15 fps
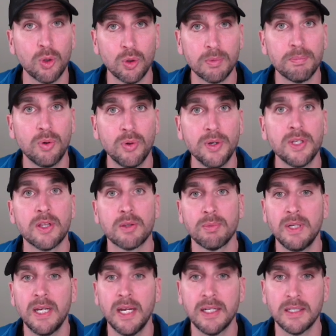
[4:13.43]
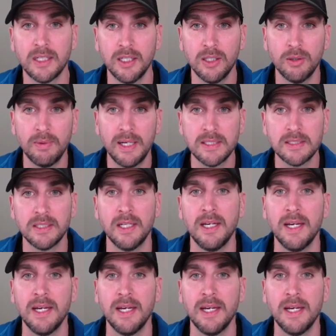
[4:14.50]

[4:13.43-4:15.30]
or 0.38 kilowatts